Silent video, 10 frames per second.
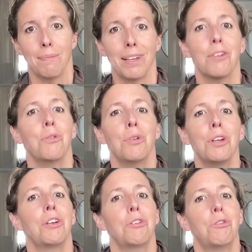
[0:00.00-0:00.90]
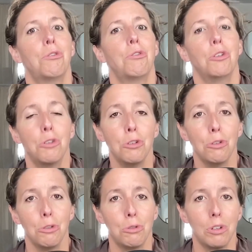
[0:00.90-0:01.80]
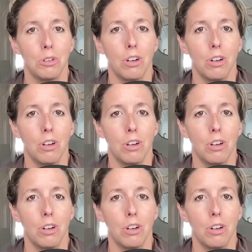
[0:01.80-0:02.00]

like you need to do